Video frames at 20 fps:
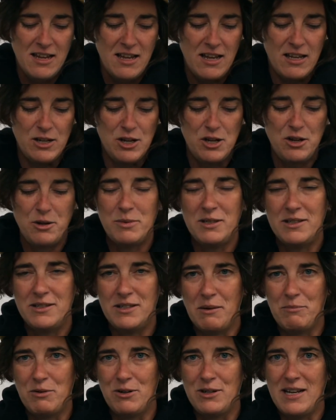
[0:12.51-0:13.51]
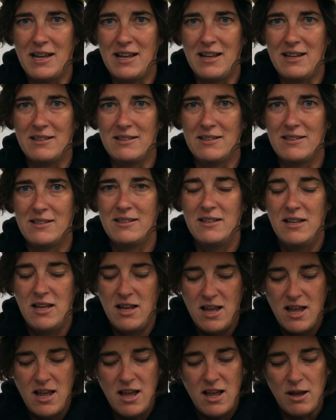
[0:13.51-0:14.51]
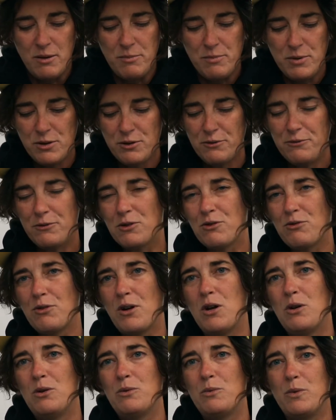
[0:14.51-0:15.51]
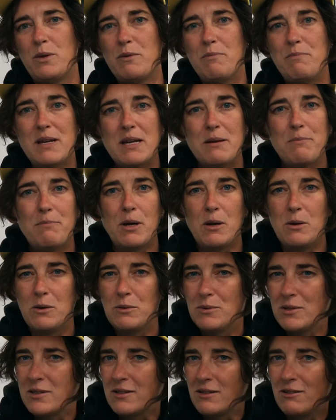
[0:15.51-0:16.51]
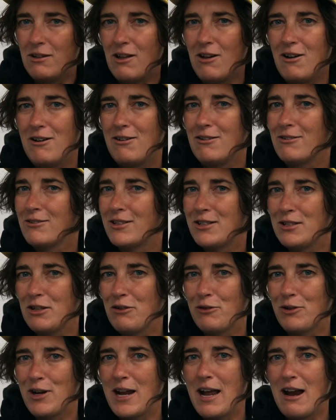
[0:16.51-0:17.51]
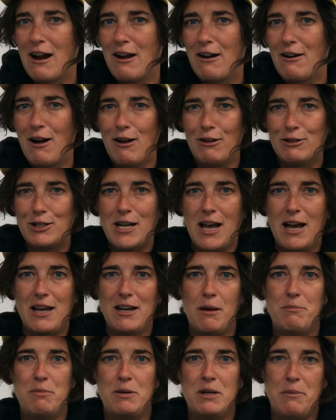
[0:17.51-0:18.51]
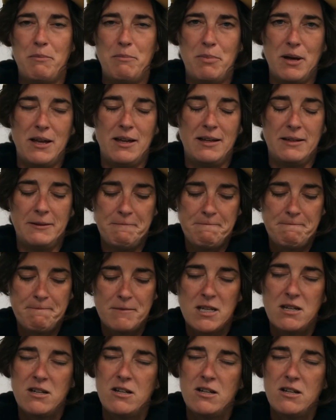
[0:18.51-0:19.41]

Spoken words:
and humid summer days, a beautiful crone with big bones and long silver hair all tied up in a bun